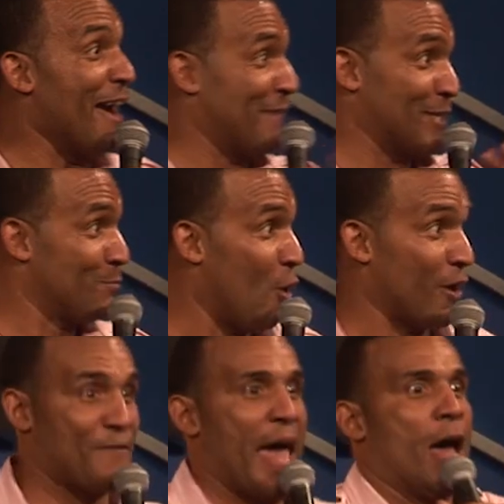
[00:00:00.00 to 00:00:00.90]
my wife is
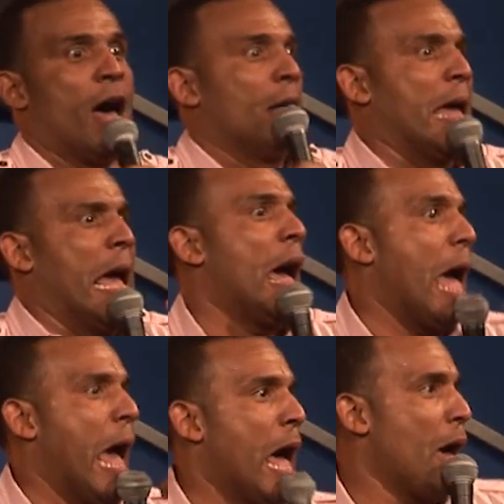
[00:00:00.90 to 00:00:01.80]
mortified. Oh,
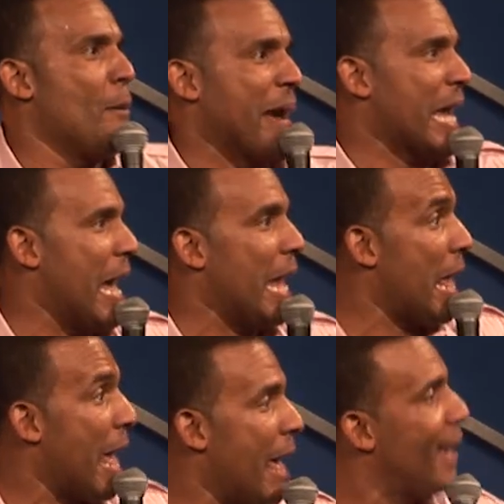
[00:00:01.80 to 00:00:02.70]
ah, ah, oh my
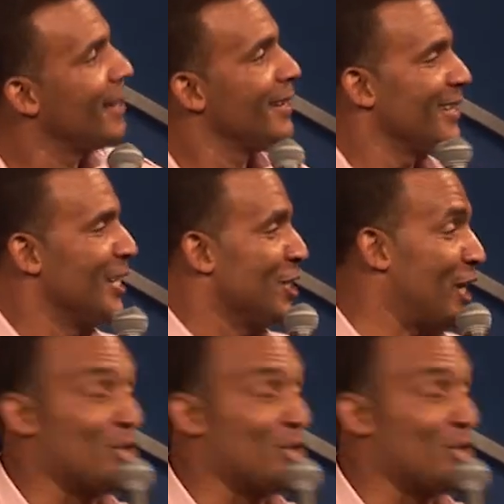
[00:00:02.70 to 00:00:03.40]
God, ah. Uh.